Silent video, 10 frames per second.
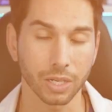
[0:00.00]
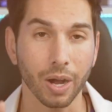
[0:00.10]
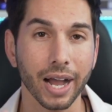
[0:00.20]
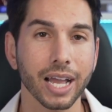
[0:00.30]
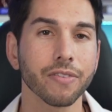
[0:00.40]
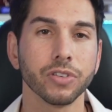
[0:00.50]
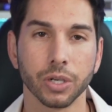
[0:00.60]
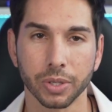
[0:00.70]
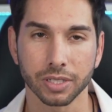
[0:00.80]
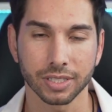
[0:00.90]
Now, I have
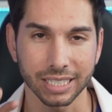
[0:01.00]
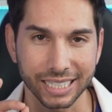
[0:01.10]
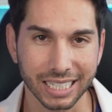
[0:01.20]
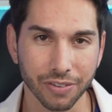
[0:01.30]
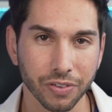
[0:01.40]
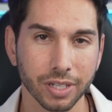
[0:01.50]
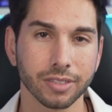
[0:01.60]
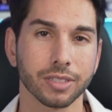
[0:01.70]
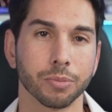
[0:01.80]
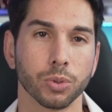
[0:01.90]
noticed
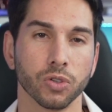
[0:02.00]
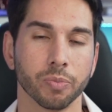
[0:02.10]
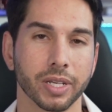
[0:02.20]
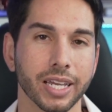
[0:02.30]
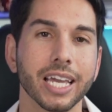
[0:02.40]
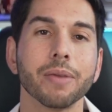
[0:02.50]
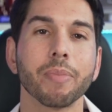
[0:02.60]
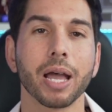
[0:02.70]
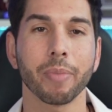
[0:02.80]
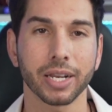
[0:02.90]
significant improvement in
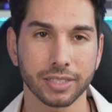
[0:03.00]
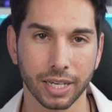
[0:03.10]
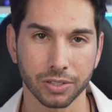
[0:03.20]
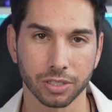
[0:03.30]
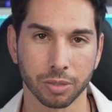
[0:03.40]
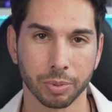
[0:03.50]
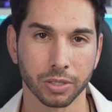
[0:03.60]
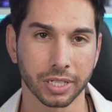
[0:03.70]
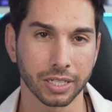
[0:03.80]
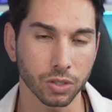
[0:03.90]
my meditation
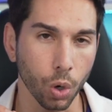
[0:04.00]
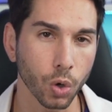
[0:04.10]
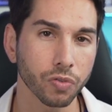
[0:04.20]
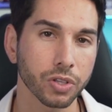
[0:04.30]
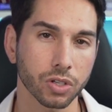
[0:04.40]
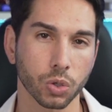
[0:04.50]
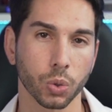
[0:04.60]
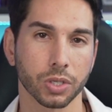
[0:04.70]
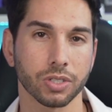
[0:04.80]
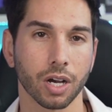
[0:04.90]
abilities over the
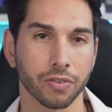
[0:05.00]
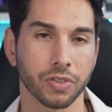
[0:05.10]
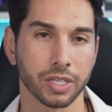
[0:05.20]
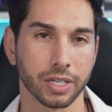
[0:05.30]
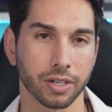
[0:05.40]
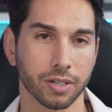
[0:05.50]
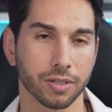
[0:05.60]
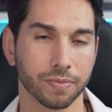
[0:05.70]
course of the year.